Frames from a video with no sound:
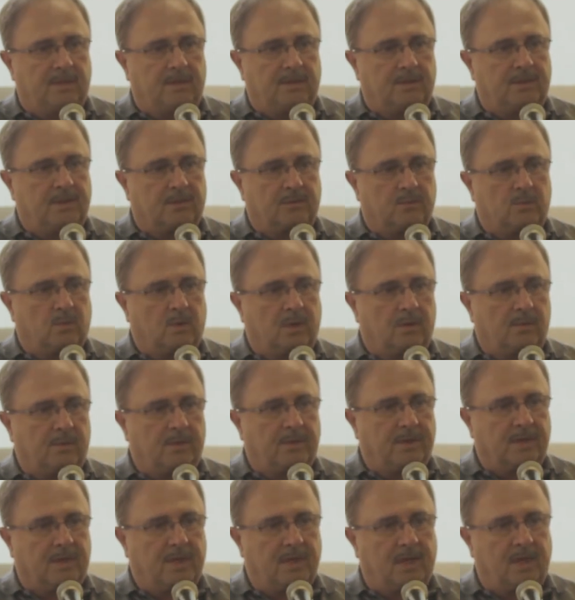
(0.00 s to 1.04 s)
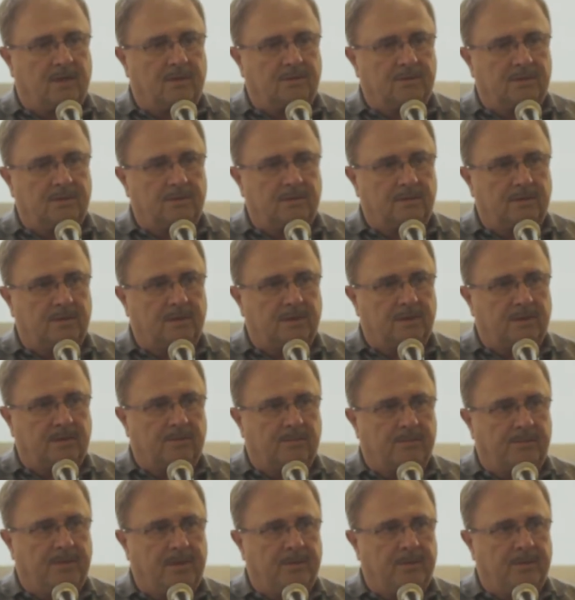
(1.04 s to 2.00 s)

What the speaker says: just work with the council and